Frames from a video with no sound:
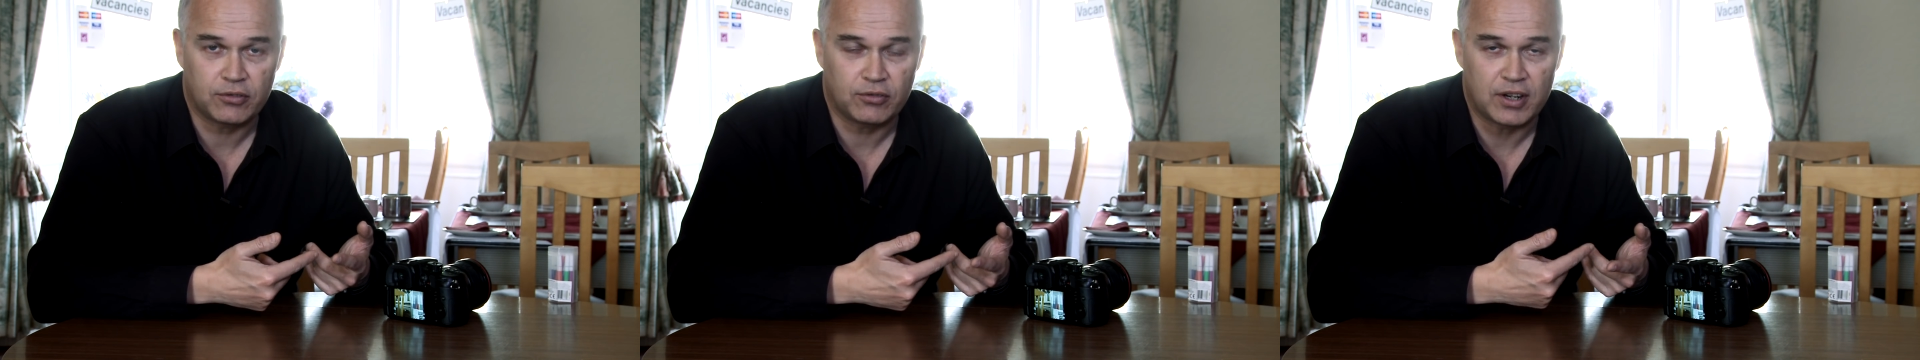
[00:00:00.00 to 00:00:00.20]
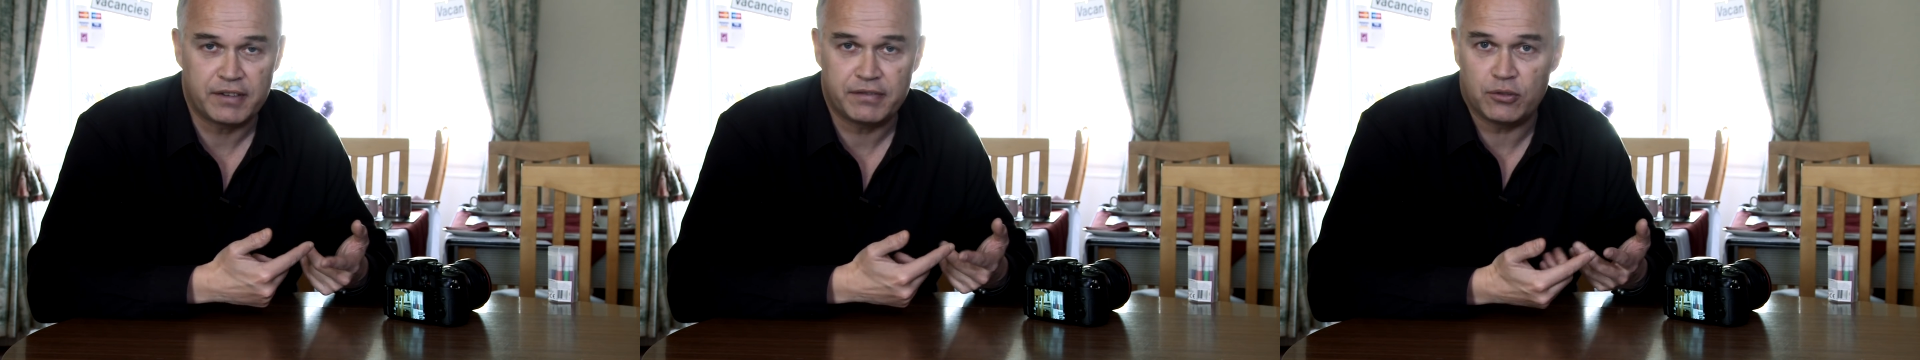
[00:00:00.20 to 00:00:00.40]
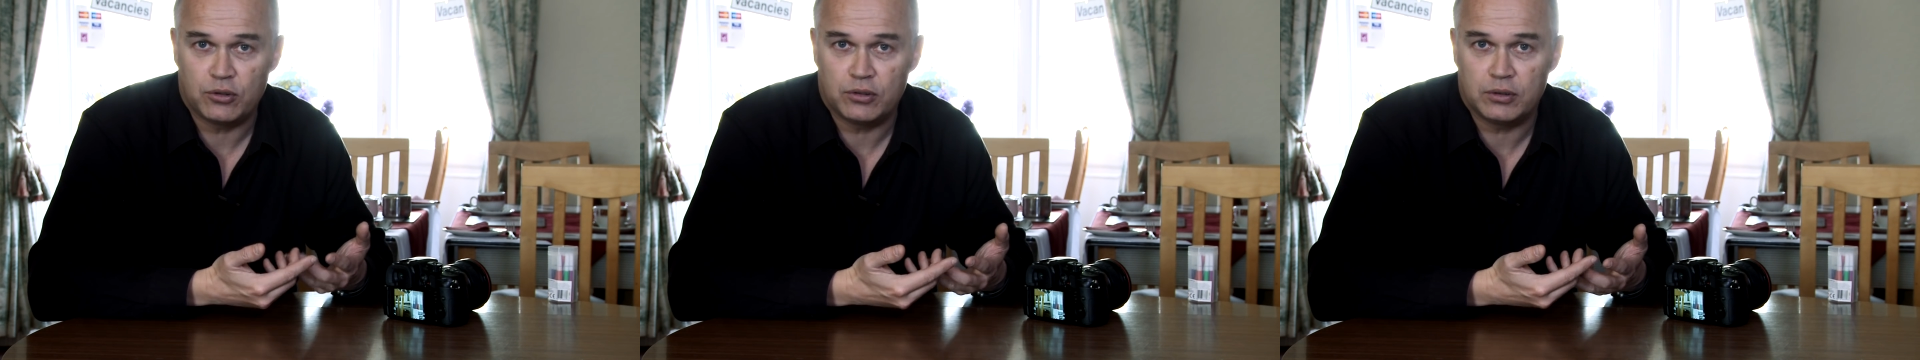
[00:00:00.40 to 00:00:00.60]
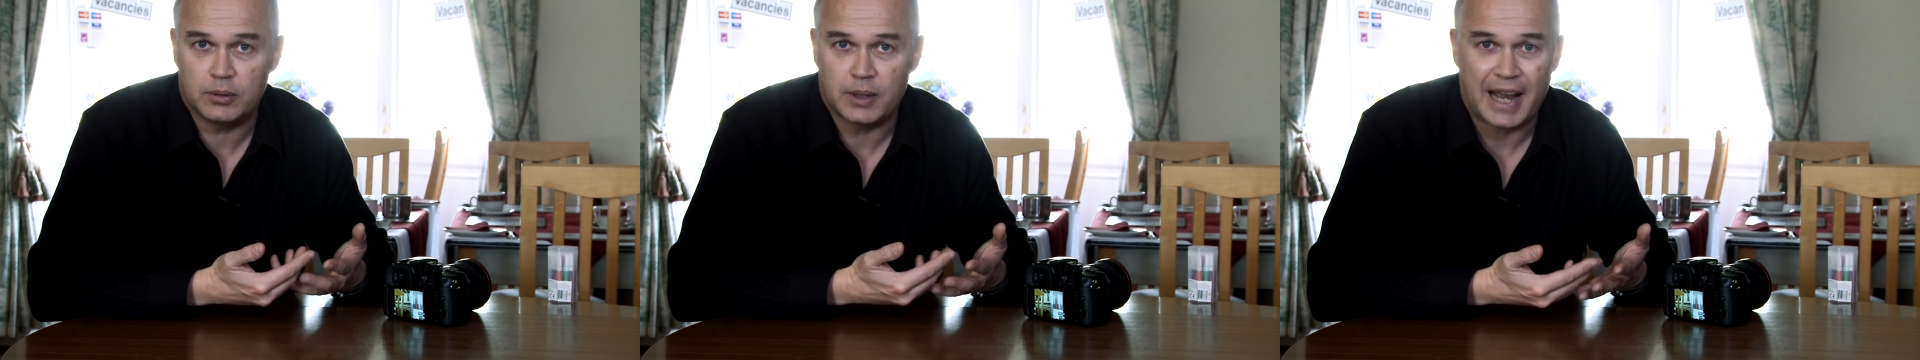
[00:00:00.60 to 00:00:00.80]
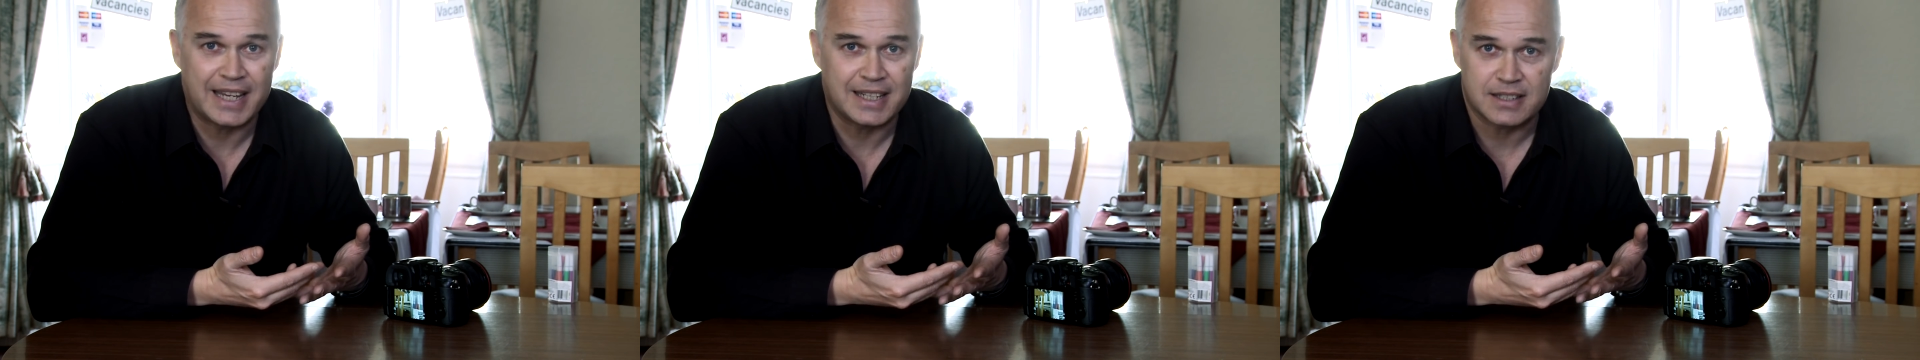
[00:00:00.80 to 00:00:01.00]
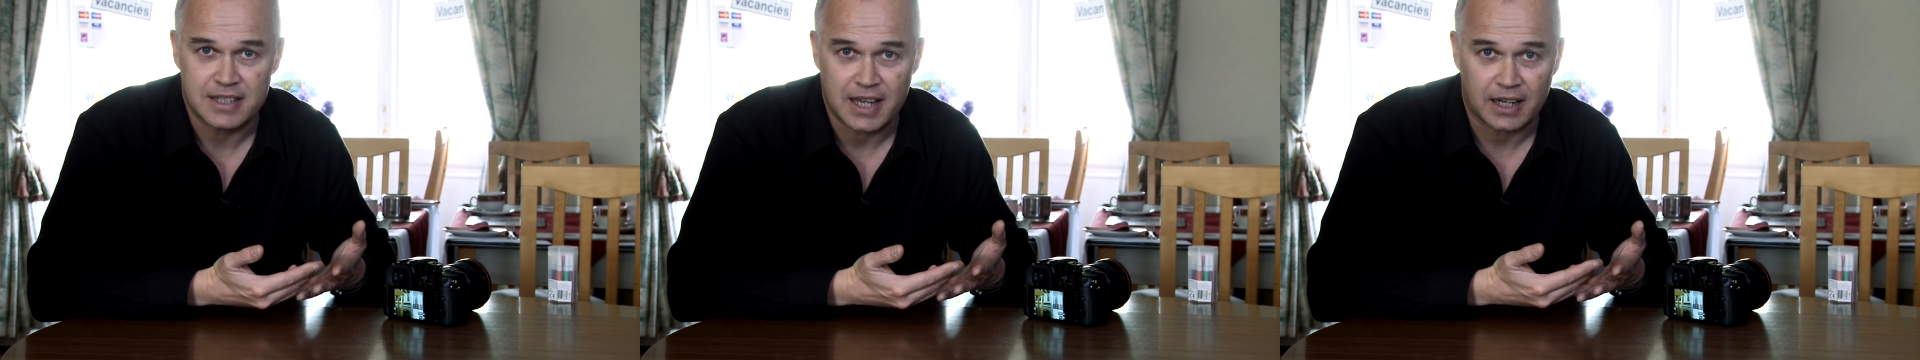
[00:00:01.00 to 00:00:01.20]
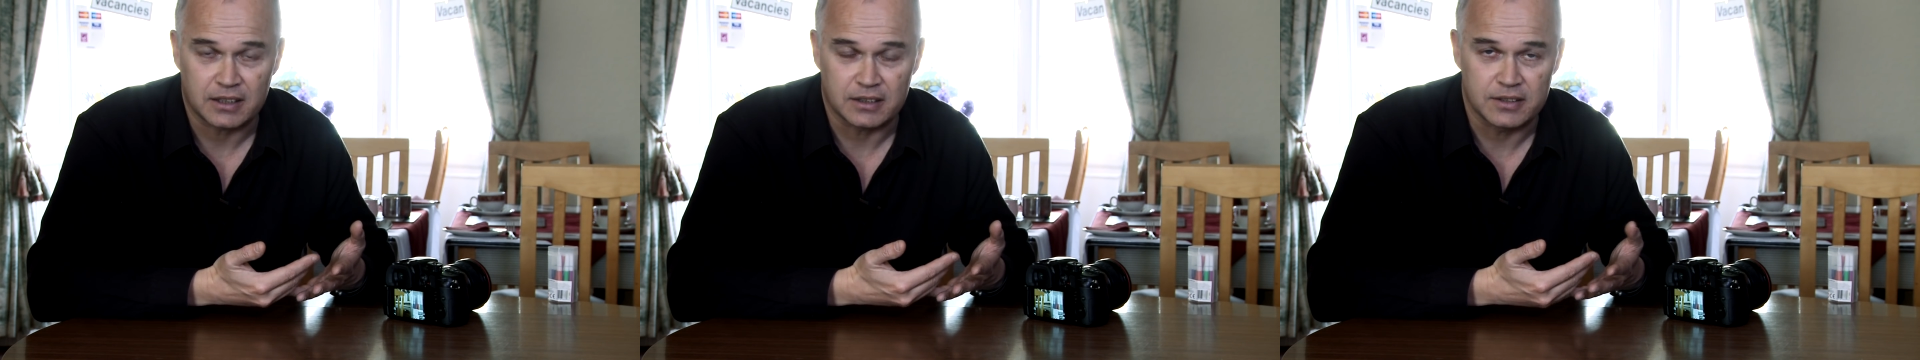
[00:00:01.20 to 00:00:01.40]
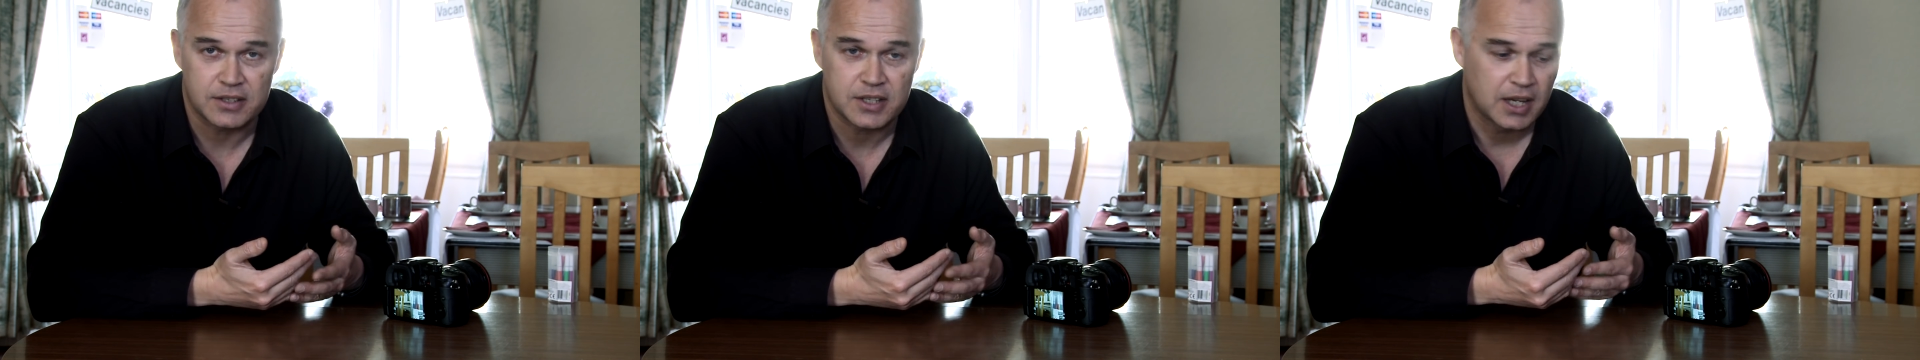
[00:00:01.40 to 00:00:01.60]
3, 4, 8
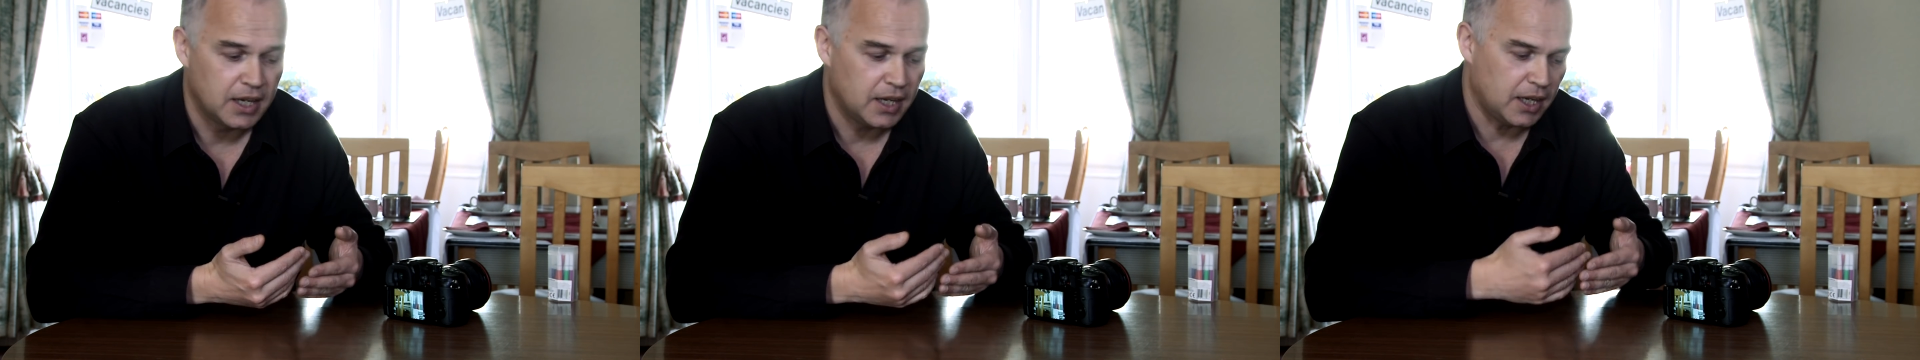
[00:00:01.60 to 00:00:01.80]
seconds,